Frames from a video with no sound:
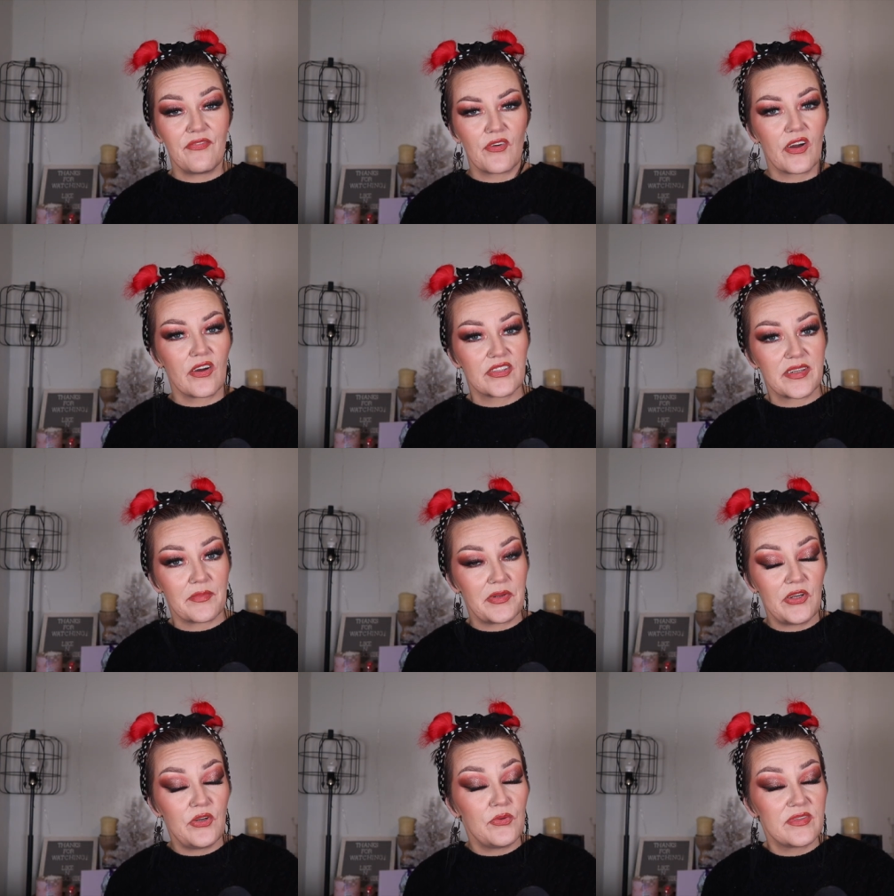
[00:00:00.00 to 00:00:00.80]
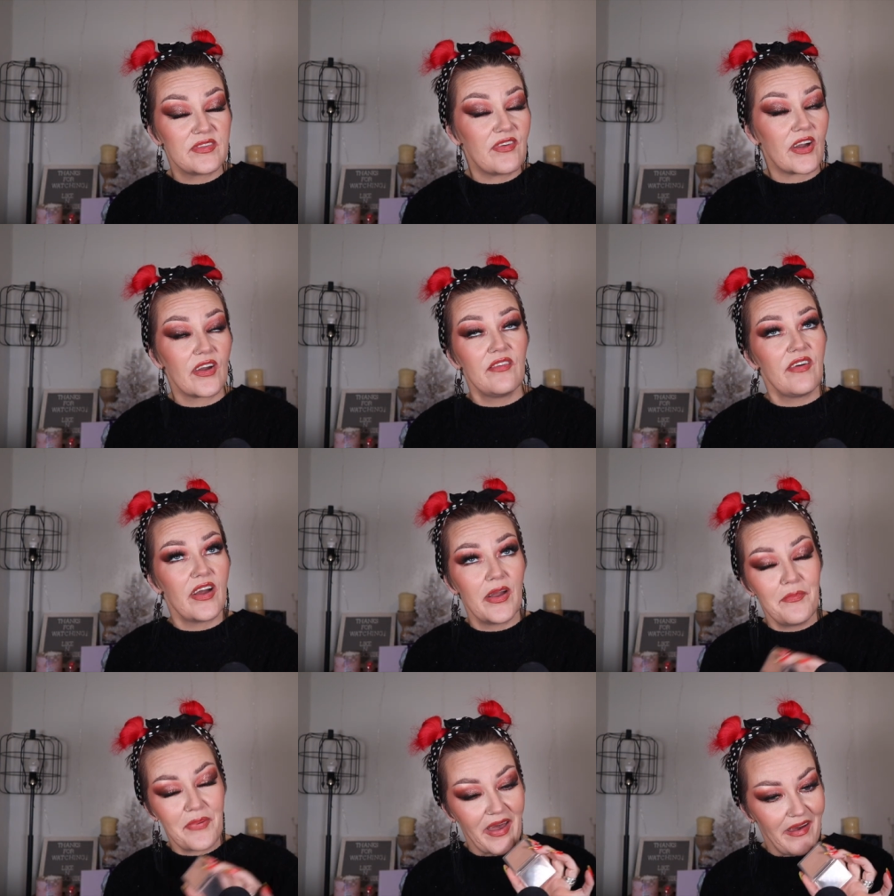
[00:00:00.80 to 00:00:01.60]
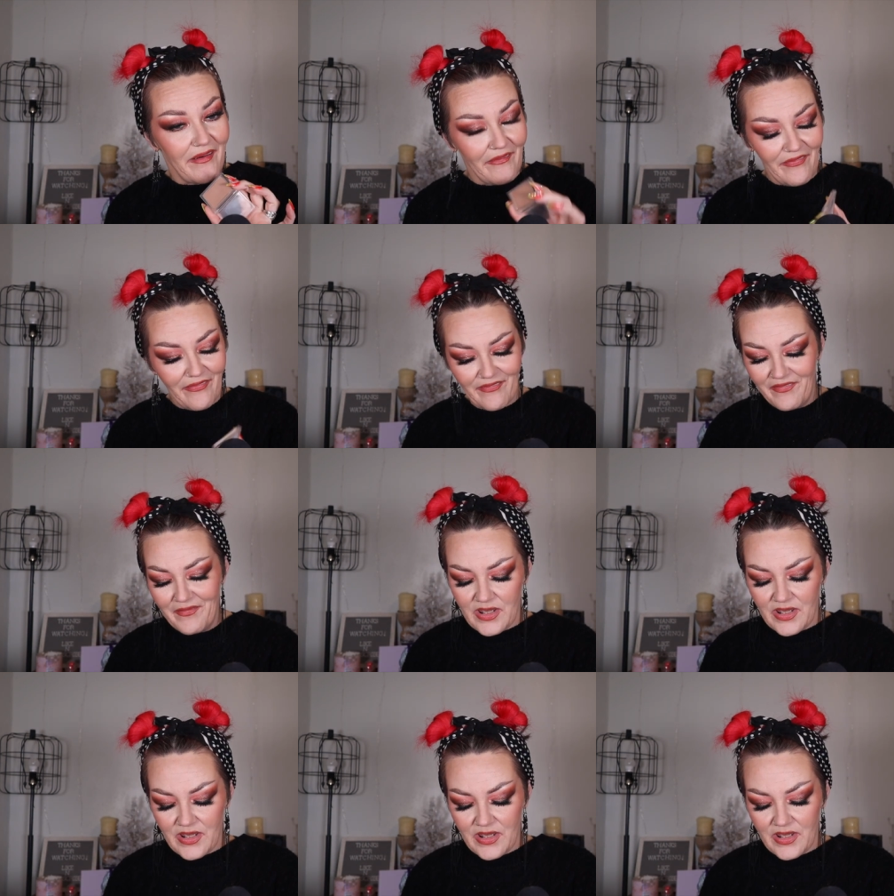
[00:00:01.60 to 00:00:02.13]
for somebody who's very, very pale.